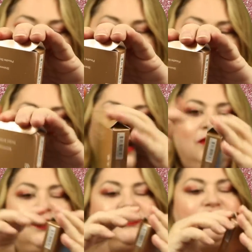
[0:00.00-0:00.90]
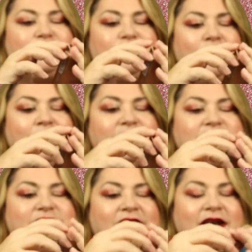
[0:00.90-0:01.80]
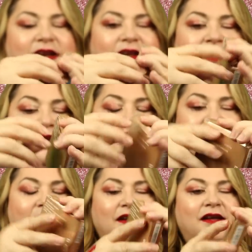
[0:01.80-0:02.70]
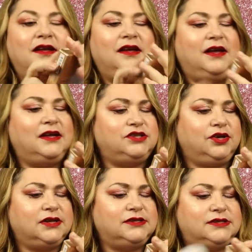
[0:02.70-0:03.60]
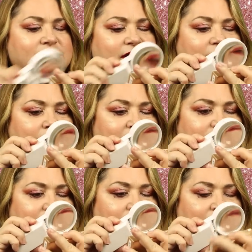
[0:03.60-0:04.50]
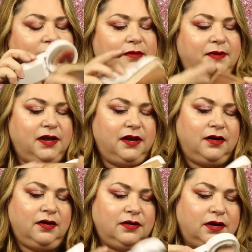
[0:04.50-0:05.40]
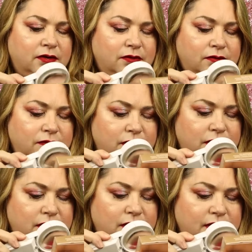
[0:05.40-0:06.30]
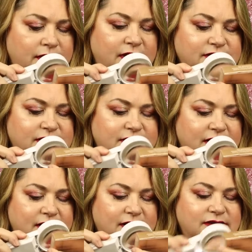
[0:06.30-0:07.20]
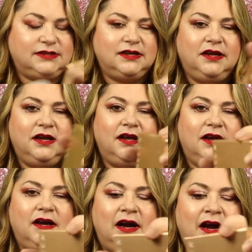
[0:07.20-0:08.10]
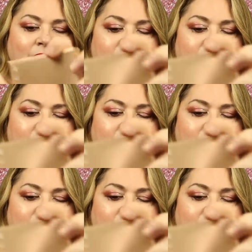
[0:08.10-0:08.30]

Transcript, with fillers: and I was so excited. As you can see, it might say it right up here. No. Yes, it does. I